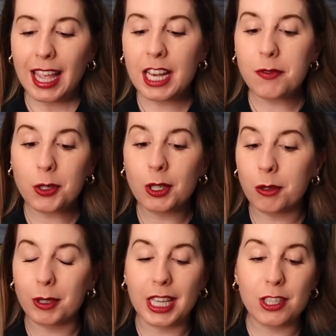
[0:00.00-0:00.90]
And if you're in a
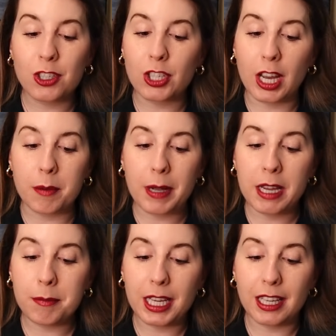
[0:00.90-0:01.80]
relationship,
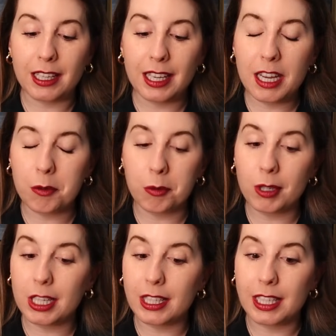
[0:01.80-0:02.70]
I mean, it
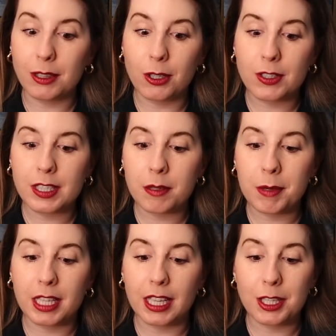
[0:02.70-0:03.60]
really looks to
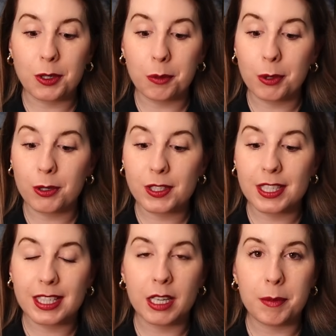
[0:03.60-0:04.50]
me like your
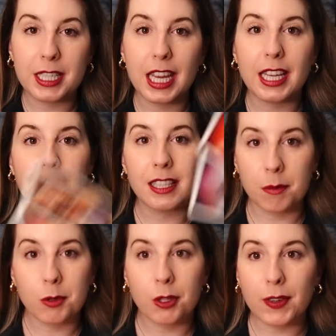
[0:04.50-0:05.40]
person's going to be taking
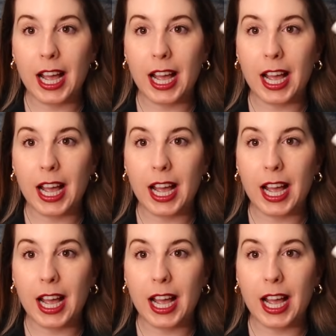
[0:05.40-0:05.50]
some sort of